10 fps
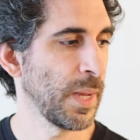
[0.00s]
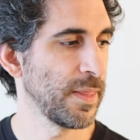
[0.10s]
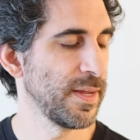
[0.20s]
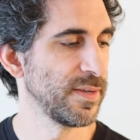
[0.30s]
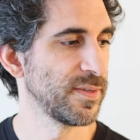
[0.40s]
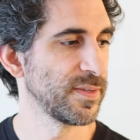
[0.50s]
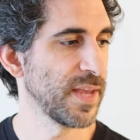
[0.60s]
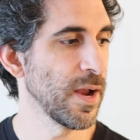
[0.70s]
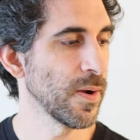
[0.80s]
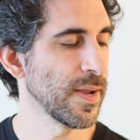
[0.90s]
that is
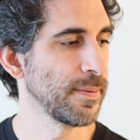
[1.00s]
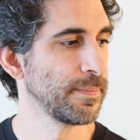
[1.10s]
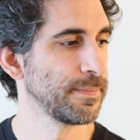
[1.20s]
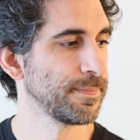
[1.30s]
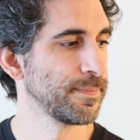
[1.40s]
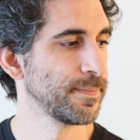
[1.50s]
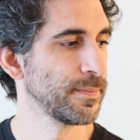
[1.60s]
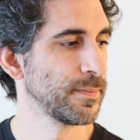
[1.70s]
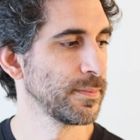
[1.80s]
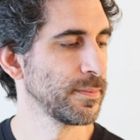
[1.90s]
scary.
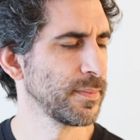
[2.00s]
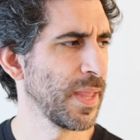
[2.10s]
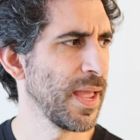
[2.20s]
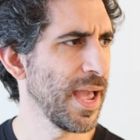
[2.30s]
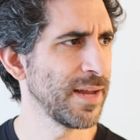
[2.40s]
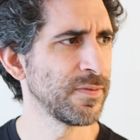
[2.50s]
And